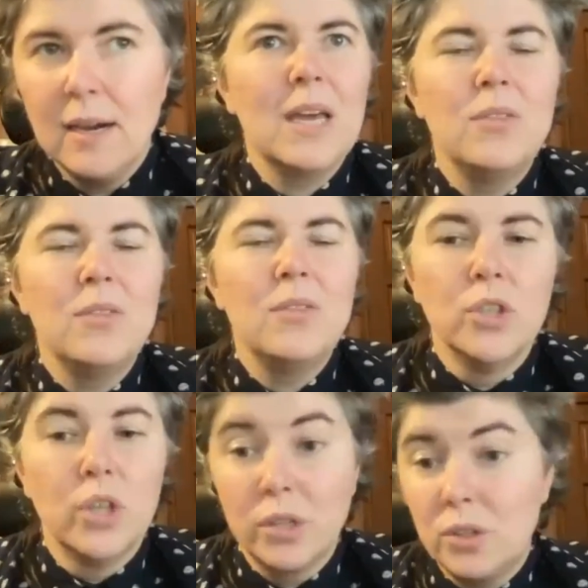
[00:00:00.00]
And
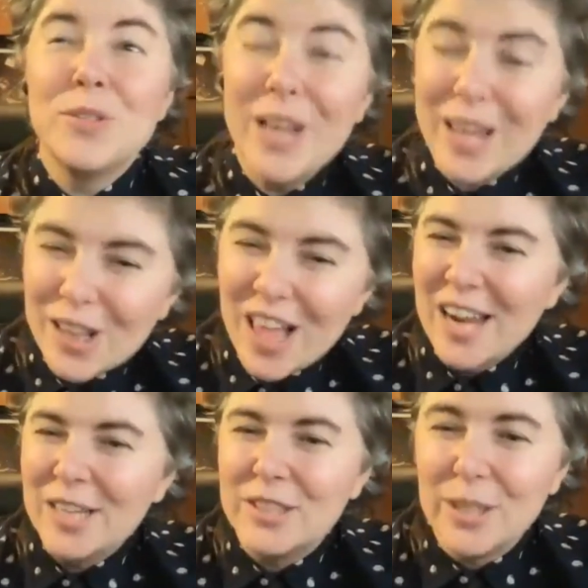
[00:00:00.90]
there's not a lot
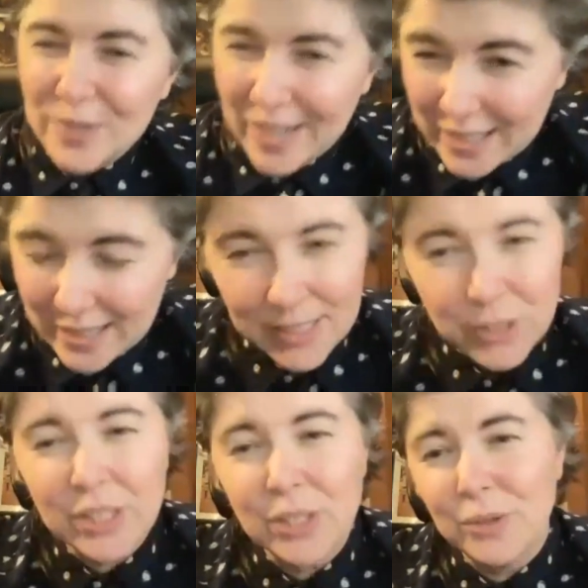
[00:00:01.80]
of clear
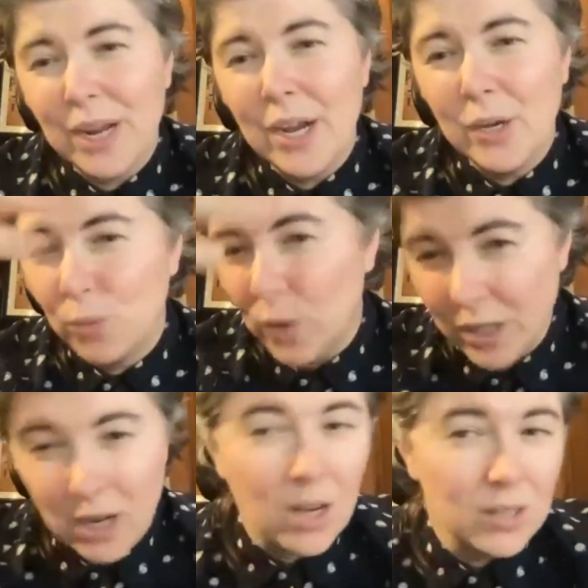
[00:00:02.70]
regulation around
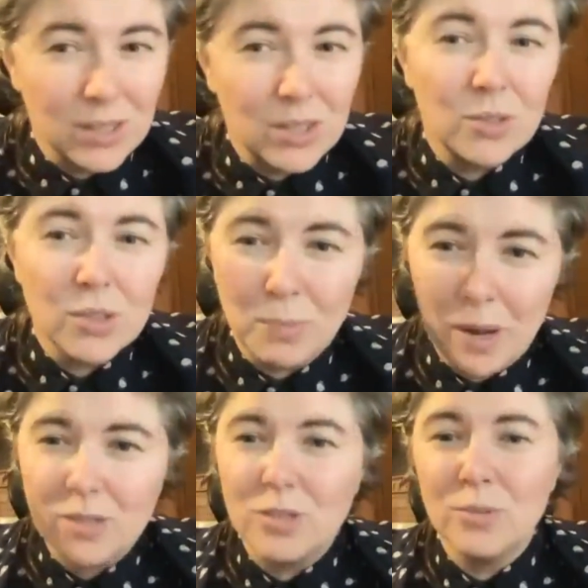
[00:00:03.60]
what constitutes a
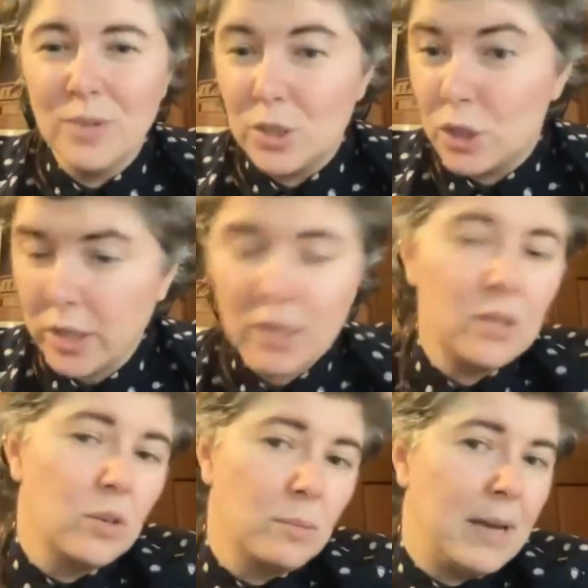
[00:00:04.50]
pasture raised chicken
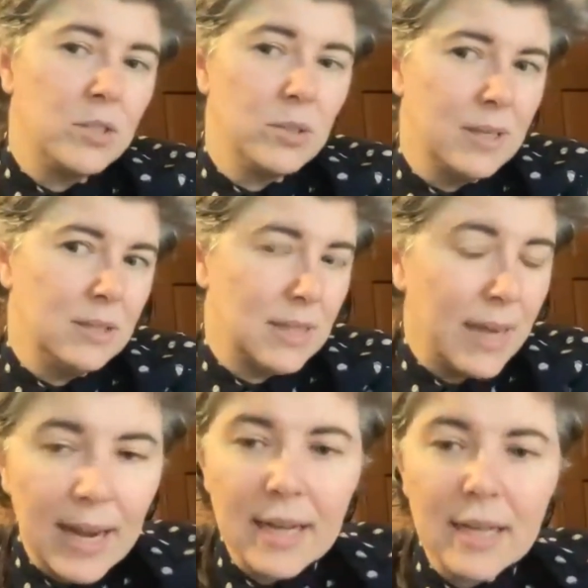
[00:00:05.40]
or a pasture raised
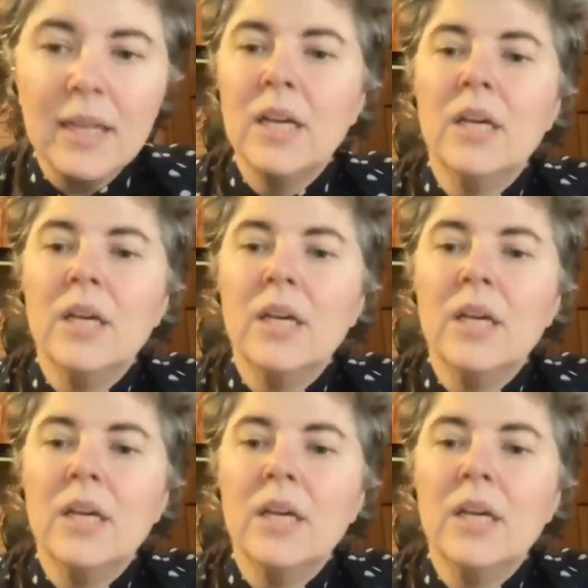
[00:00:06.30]
egg.